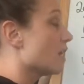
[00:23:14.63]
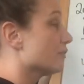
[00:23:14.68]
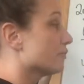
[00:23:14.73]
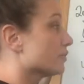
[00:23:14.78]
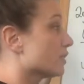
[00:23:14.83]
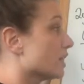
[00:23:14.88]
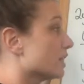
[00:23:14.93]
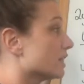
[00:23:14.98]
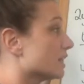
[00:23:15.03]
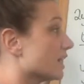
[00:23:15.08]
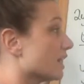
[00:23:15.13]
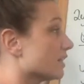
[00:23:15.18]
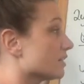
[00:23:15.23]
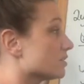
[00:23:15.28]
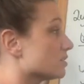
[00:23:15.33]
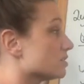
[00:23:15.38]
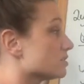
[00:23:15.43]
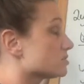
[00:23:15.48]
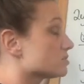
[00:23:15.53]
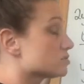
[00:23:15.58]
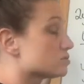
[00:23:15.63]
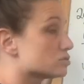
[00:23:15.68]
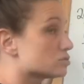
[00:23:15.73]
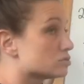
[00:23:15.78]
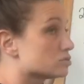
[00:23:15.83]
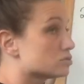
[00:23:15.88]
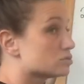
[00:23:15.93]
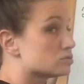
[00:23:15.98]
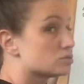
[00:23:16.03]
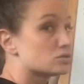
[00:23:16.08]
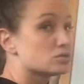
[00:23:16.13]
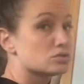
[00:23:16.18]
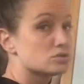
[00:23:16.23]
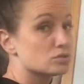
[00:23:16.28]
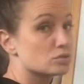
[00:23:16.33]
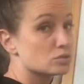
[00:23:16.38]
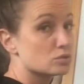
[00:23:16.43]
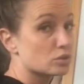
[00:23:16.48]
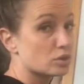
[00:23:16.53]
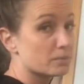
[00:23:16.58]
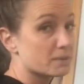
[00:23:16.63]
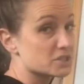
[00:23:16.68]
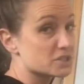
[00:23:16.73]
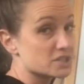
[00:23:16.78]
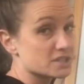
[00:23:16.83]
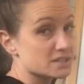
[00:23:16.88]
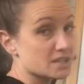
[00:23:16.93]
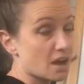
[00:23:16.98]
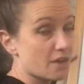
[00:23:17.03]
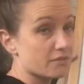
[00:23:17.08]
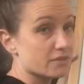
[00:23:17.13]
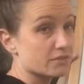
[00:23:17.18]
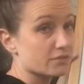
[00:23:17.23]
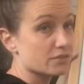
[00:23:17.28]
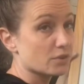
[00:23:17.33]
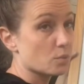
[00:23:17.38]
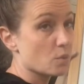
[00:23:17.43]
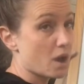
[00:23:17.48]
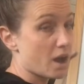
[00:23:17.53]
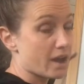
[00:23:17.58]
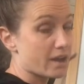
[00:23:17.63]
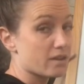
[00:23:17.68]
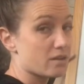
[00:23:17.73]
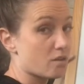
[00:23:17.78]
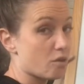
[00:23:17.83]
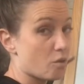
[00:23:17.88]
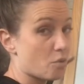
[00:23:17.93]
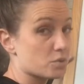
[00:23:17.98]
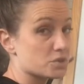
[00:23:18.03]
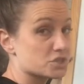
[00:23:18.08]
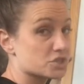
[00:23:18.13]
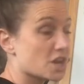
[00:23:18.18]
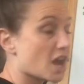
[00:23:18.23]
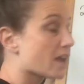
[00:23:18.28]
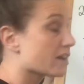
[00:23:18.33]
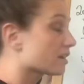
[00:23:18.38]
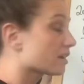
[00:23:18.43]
for any angles? Or am I just solving for y? Always check.